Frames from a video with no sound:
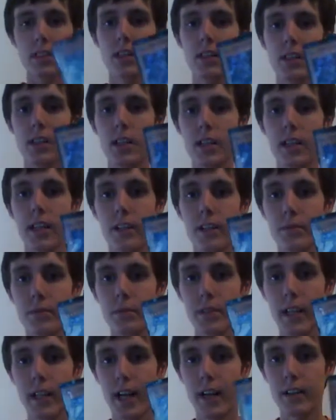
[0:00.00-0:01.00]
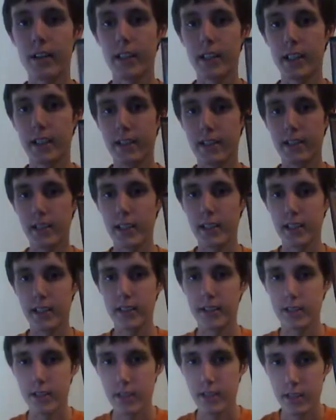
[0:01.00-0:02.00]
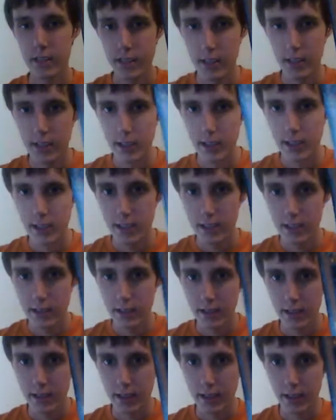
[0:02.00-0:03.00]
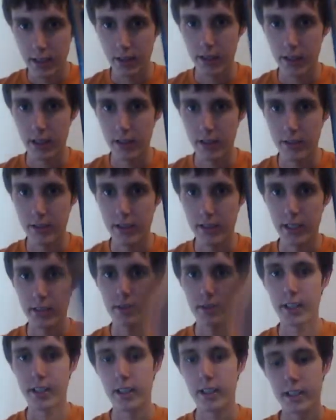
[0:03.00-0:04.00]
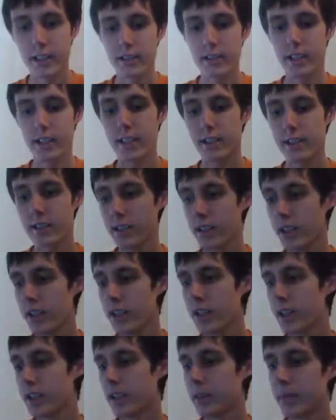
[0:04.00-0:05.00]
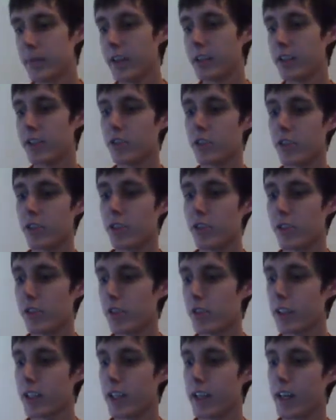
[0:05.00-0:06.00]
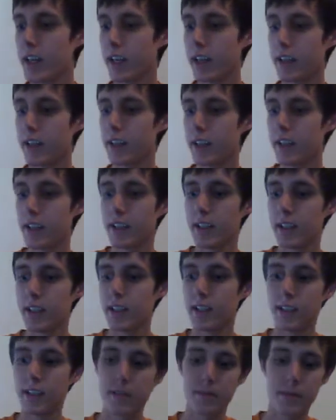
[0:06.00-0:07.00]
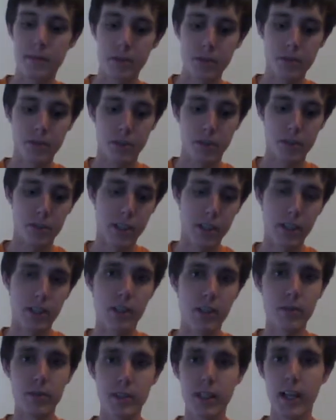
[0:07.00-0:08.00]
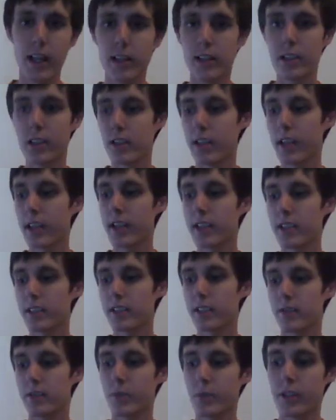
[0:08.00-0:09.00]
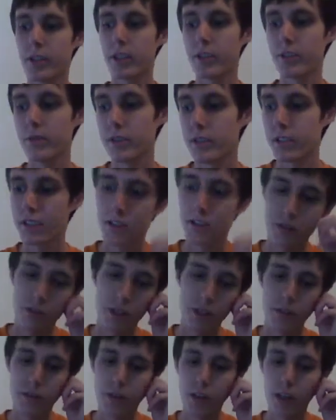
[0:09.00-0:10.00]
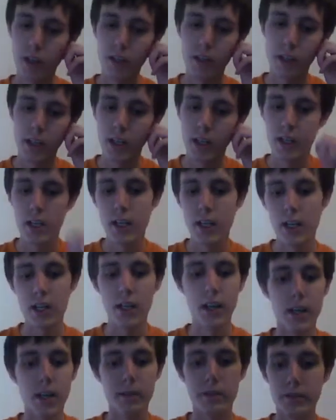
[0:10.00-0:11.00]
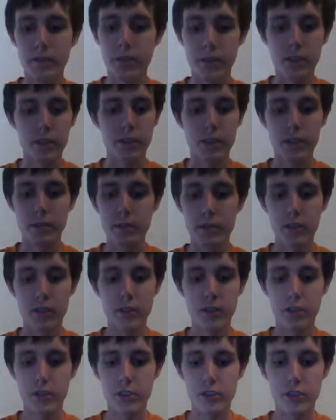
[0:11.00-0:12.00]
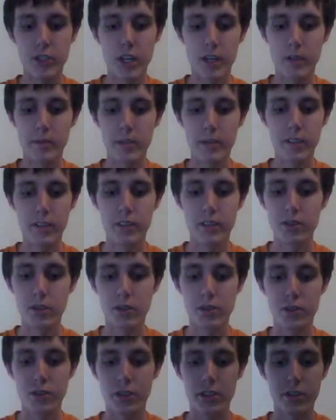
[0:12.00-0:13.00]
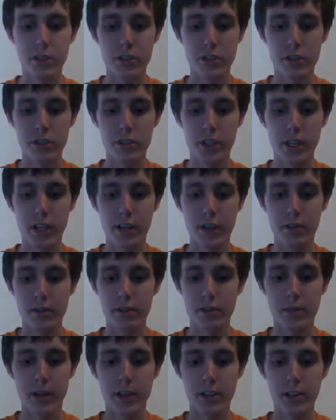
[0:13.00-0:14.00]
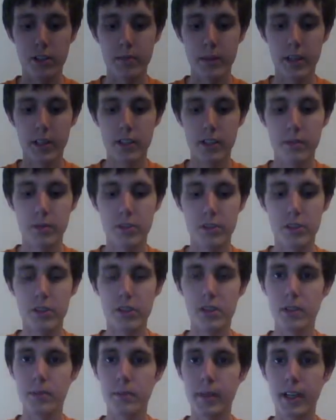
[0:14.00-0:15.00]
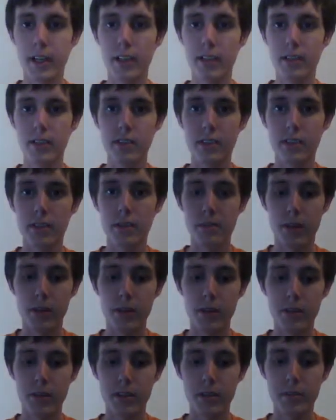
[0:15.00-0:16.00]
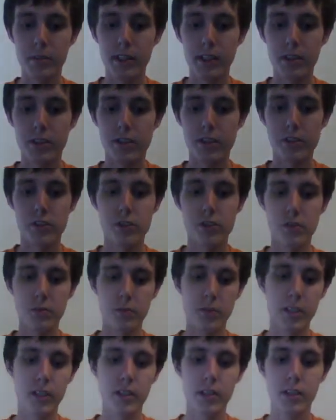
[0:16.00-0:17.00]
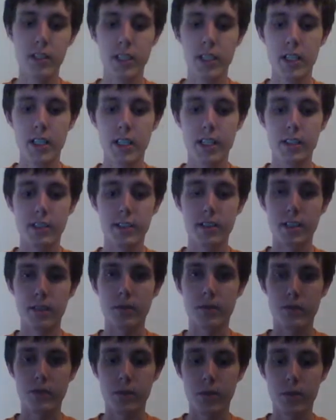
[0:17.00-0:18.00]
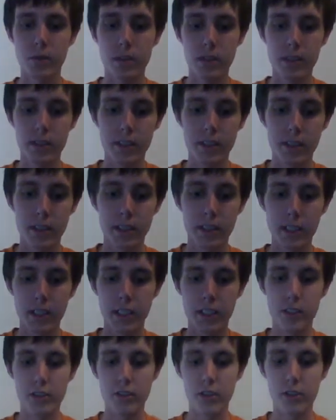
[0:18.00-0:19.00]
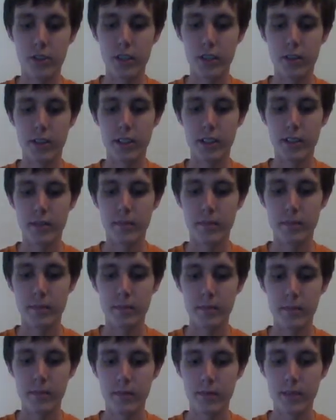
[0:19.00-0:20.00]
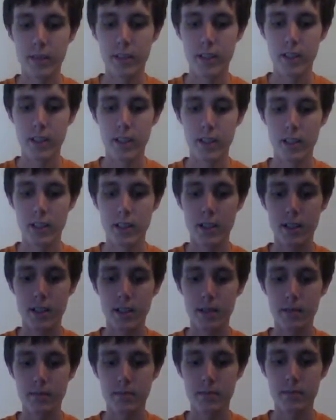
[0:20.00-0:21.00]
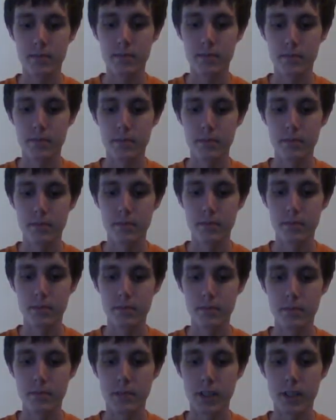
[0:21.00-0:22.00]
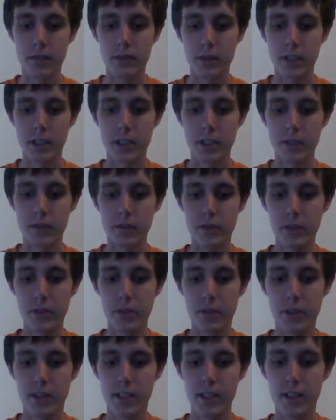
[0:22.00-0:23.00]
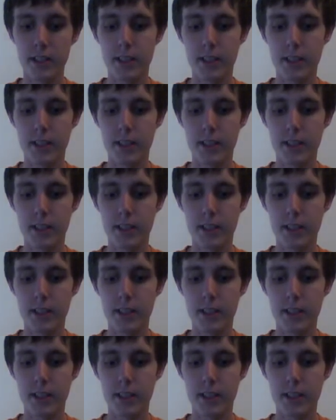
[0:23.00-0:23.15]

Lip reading: I got 3 Howling Insects. There you go, kind of hard to see. 3 Howling Insects. The main Searcher in the deck. It goes to search out another Howling Insect if you want to get 2 insects in the graveyard. Infernary ability, search out. Beadless Soldier you can search out. Spider, which is probably one of the main searches as well, because he's level 4. You can search out him. Level Eater if you want.